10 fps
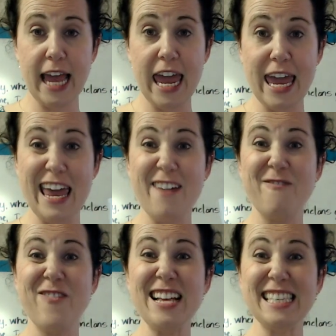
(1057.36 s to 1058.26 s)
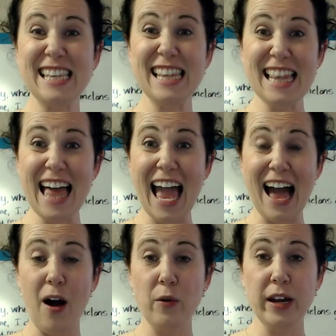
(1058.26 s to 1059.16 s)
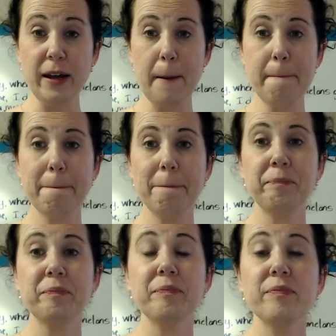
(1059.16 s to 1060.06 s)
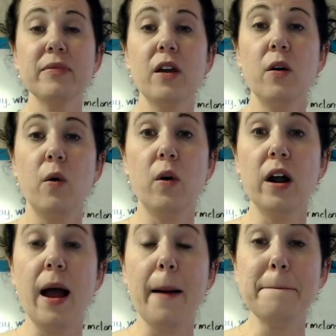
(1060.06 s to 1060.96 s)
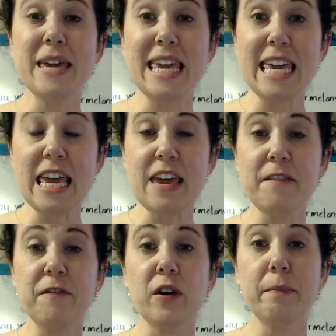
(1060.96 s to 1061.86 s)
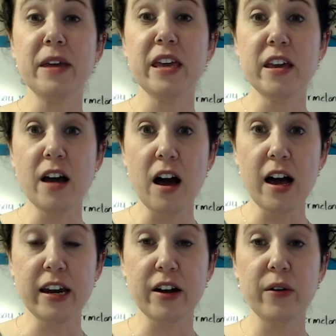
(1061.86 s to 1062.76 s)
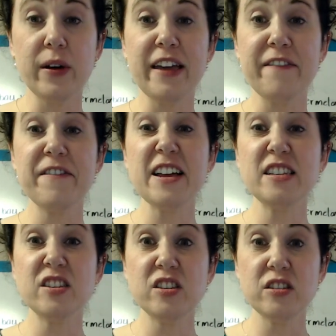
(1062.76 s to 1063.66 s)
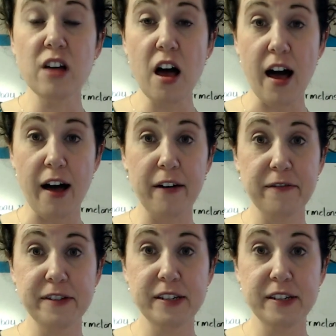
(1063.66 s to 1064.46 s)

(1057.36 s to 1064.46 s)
if it's loud, or a P for piano if it's soft.